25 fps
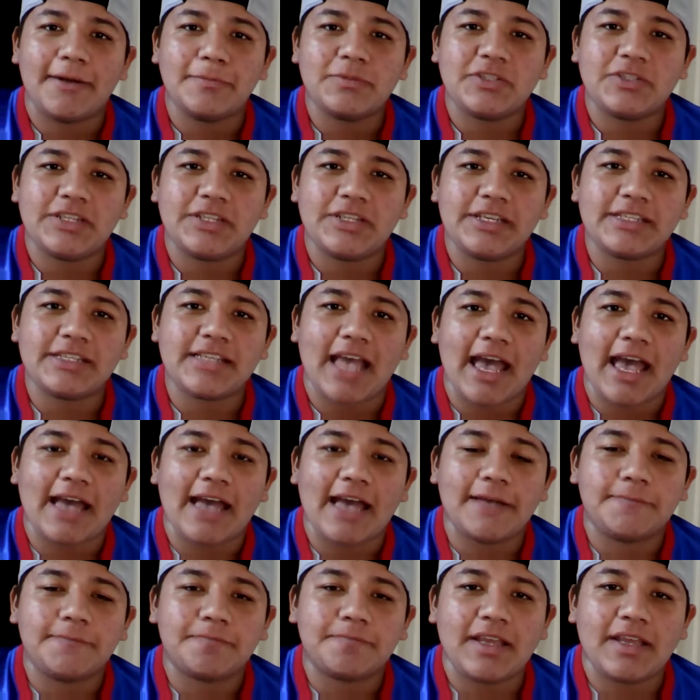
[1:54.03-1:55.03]
she's
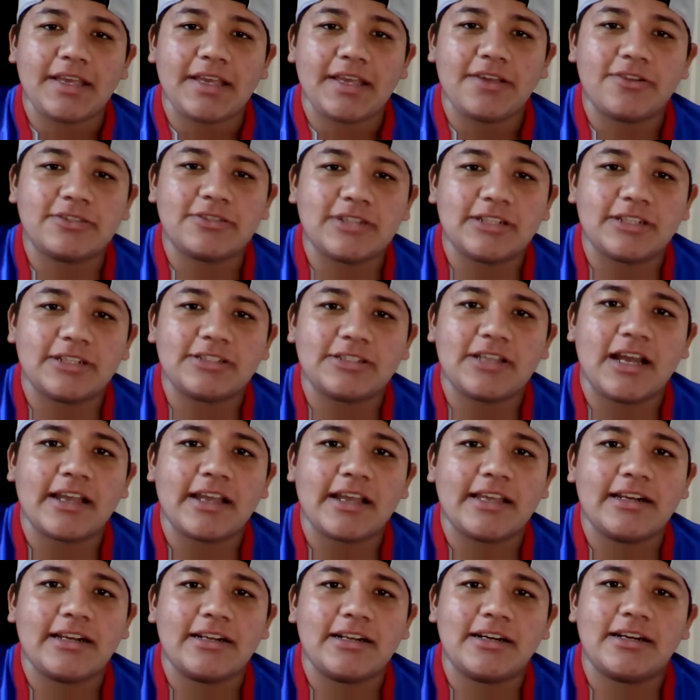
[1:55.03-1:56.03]
at, and starts
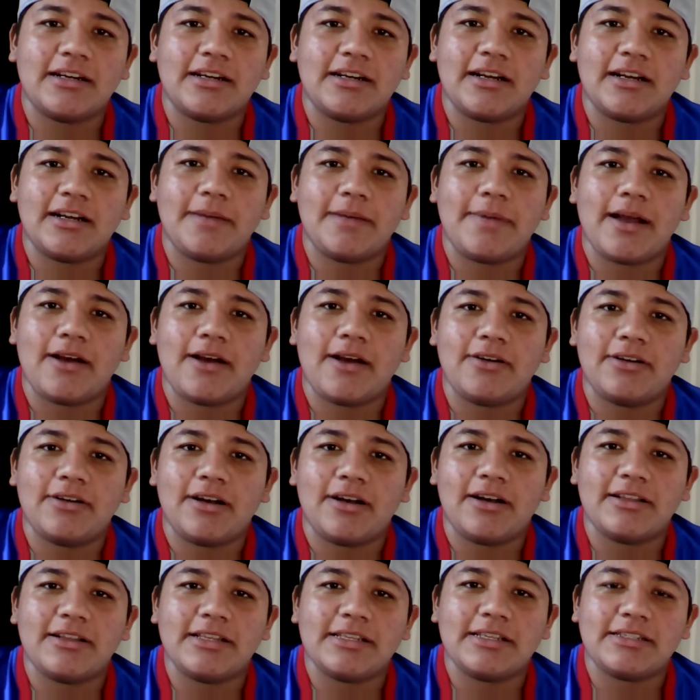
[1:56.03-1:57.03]
talking to her about
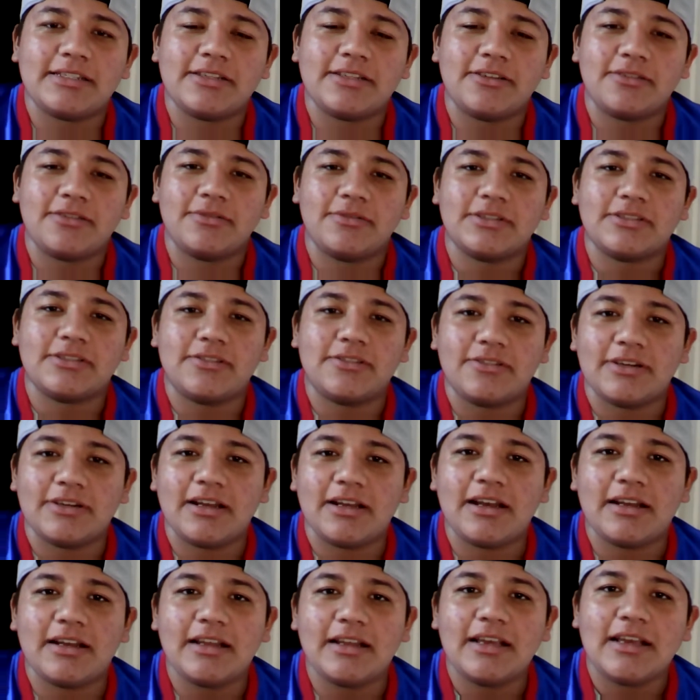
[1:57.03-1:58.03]
all this, what's going
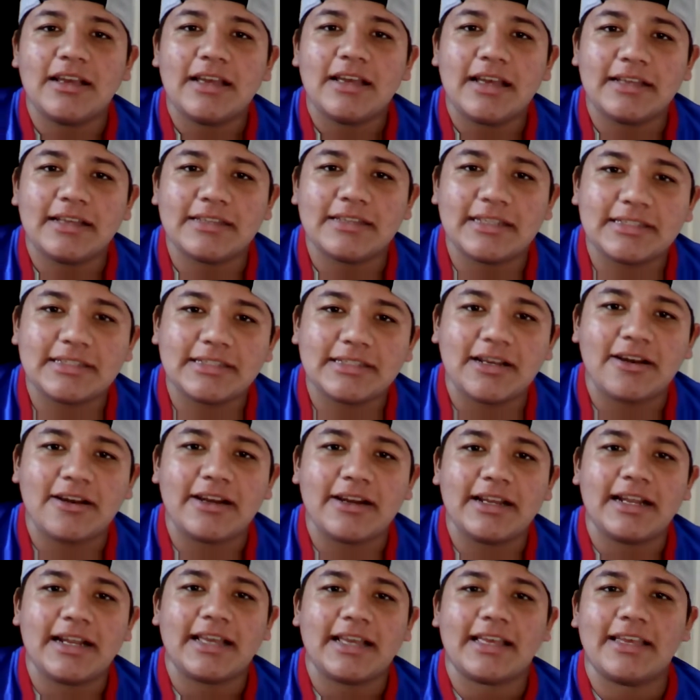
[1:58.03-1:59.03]
on, and says
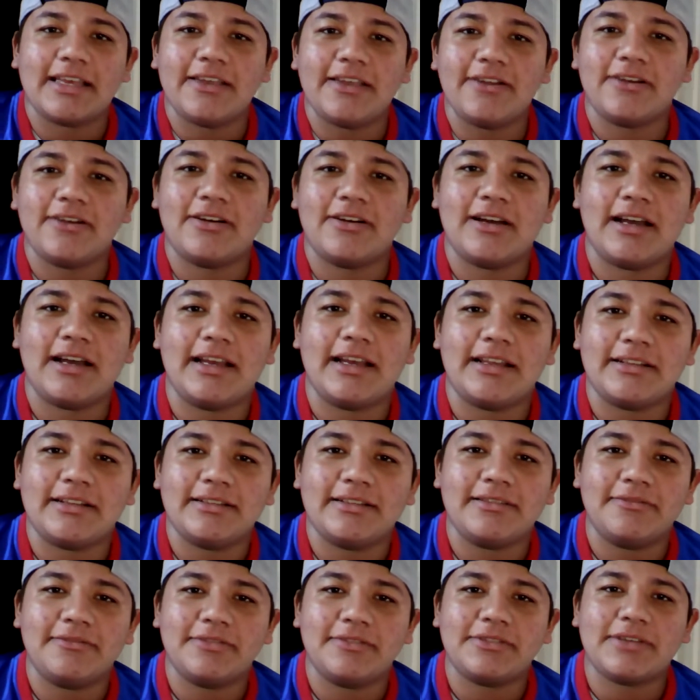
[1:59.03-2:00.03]
sorry, I
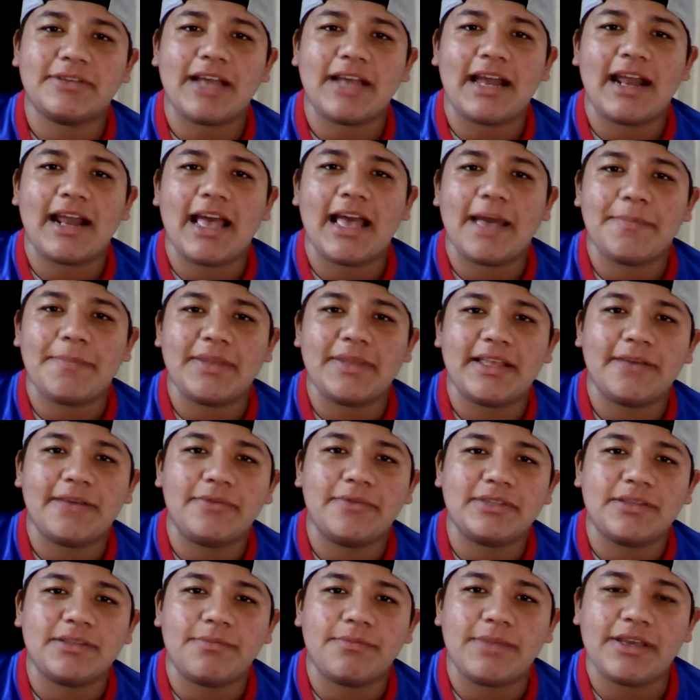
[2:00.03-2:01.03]
was kind of happy that it
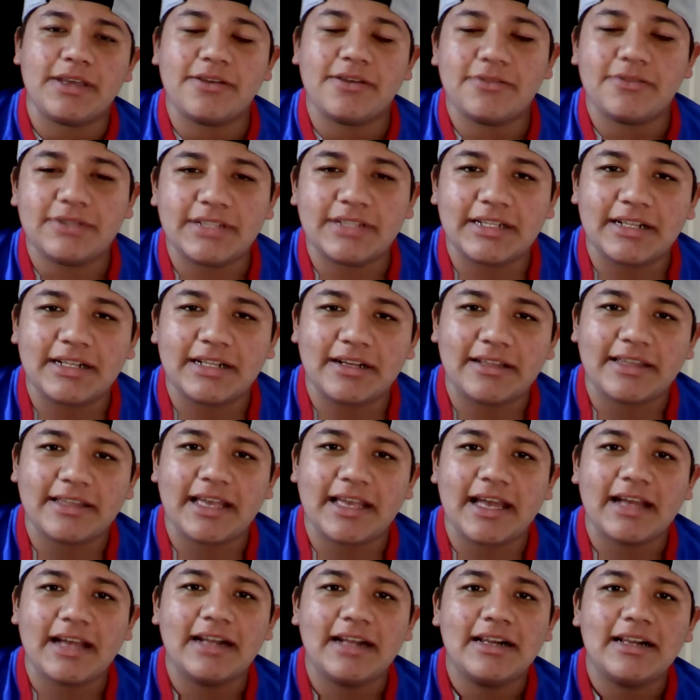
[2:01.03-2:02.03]
wasn't me who did all
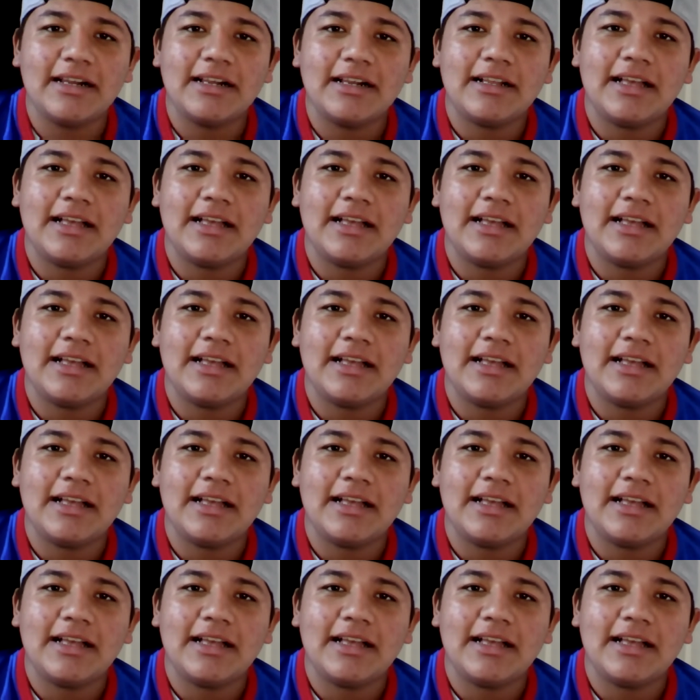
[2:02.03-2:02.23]
that.